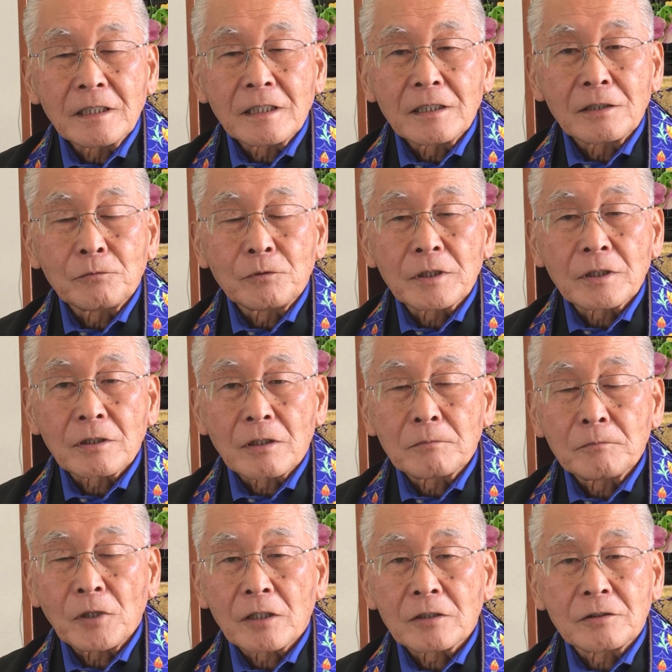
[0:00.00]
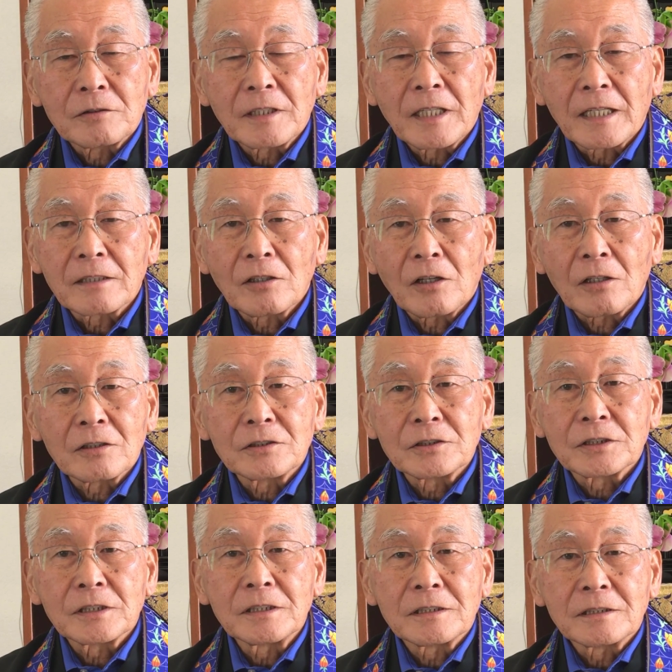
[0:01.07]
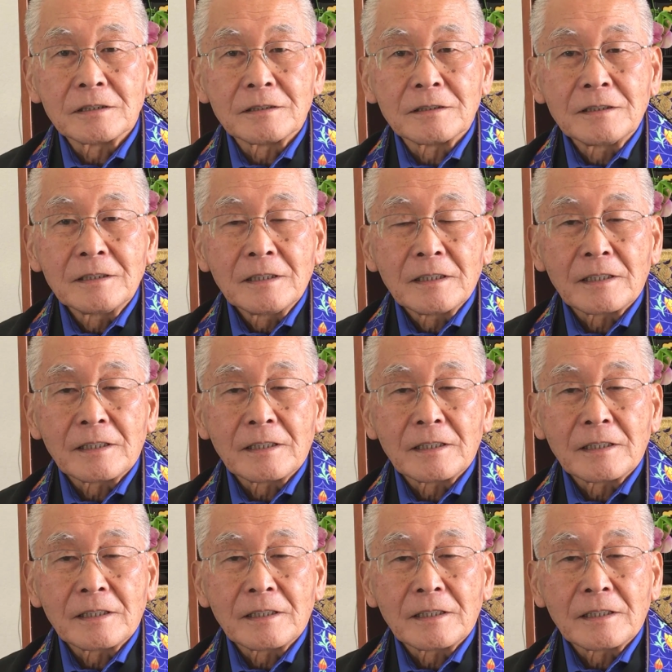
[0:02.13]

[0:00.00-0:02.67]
uh, with our modern technology and